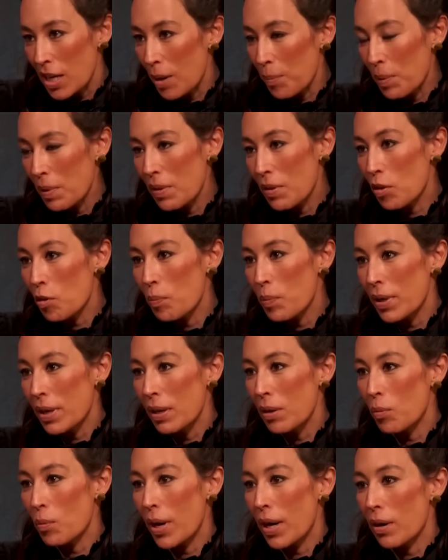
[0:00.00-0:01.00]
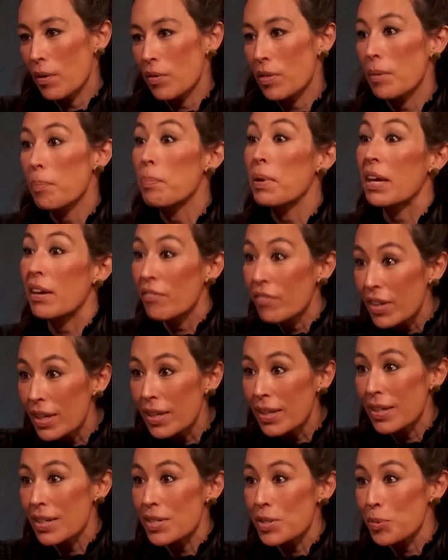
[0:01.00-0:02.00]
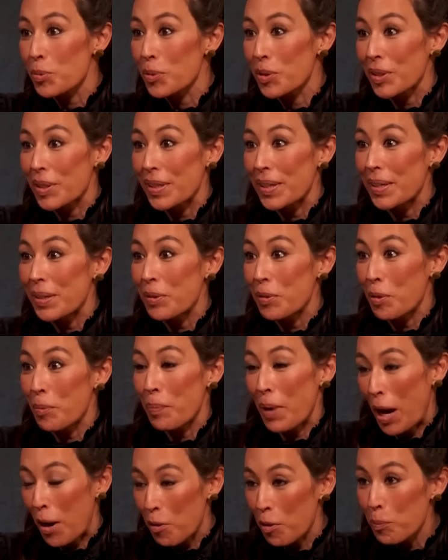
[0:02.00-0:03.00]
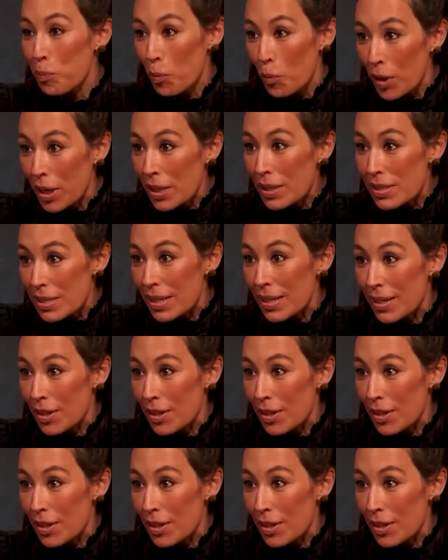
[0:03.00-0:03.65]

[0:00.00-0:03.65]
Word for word: a place that would become Joanna's home base for years to come.